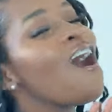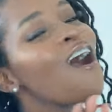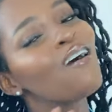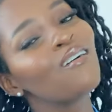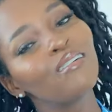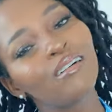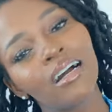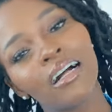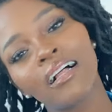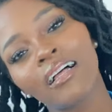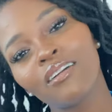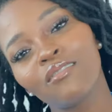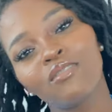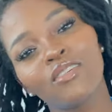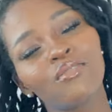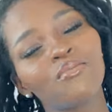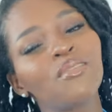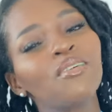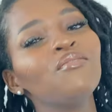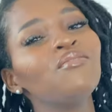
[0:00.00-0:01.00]
Well, if
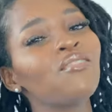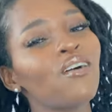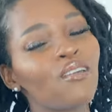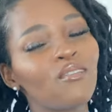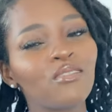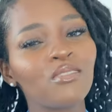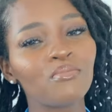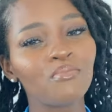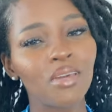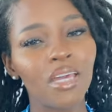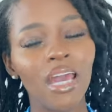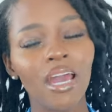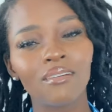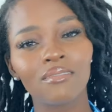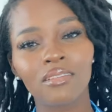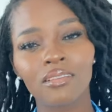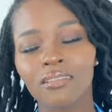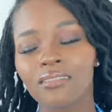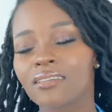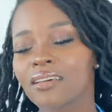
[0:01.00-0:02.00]
you've been following me ever
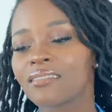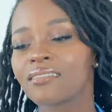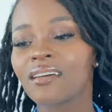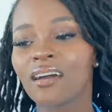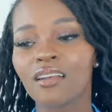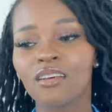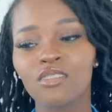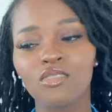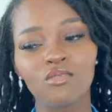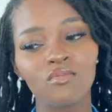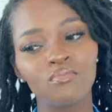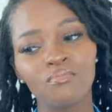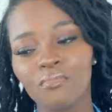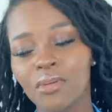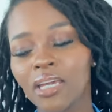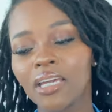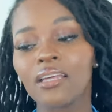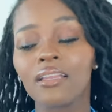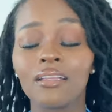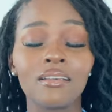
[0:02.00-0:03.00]
since I started
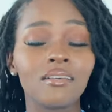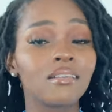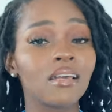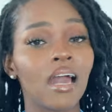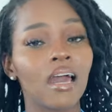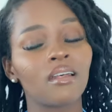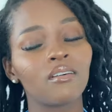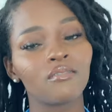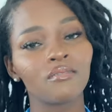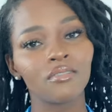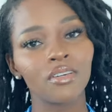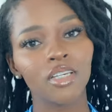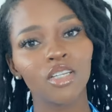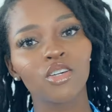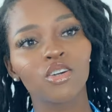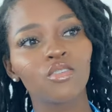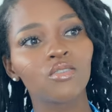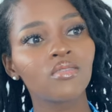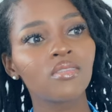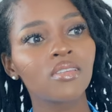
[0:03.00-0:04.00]
making these kind of
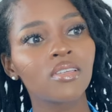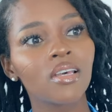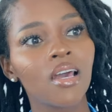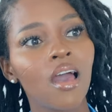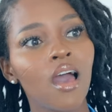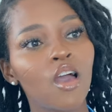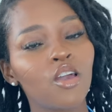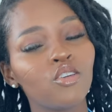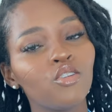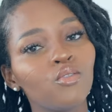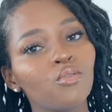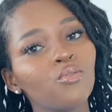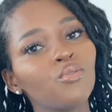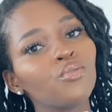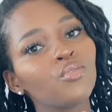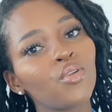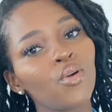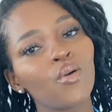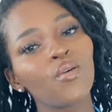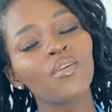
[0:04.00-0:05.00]
videos, you will
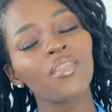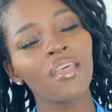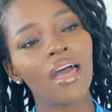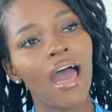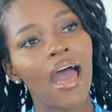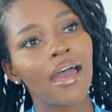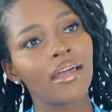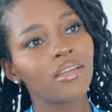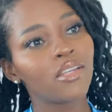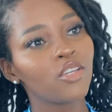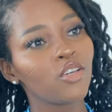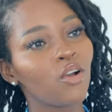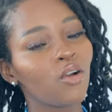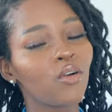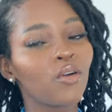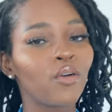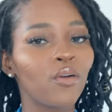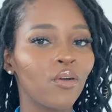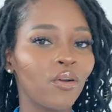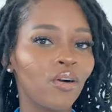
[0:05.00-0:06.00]
know that your
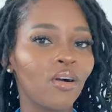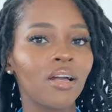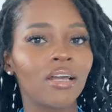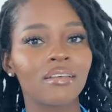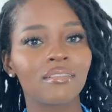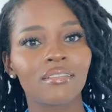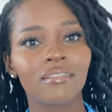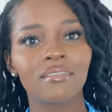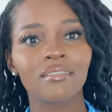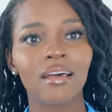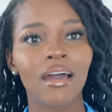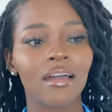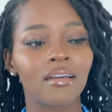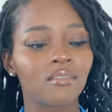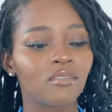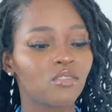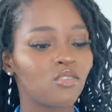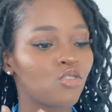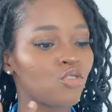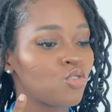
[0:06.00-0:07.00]
girl is a
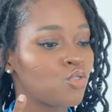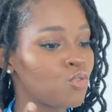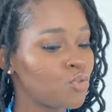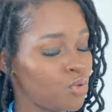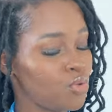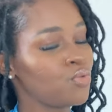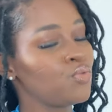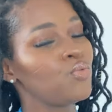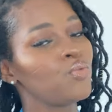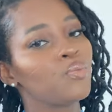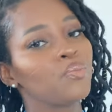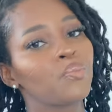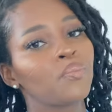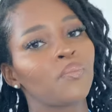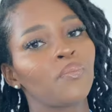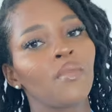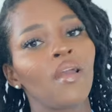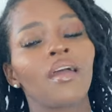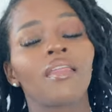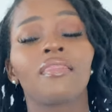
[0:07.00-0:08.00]
size 2.
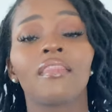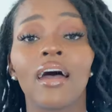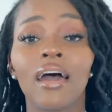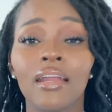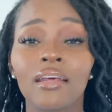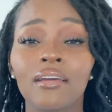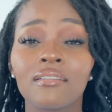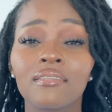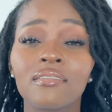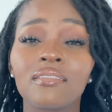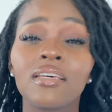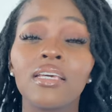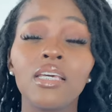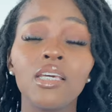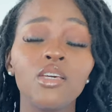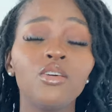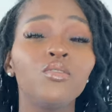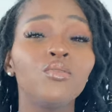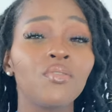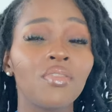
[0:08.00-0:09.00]
That is
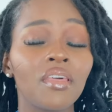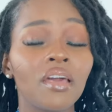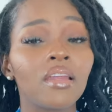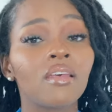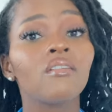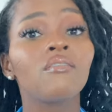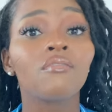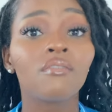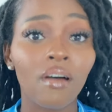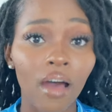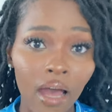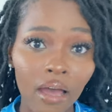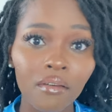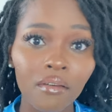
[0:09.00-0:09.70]
EU35.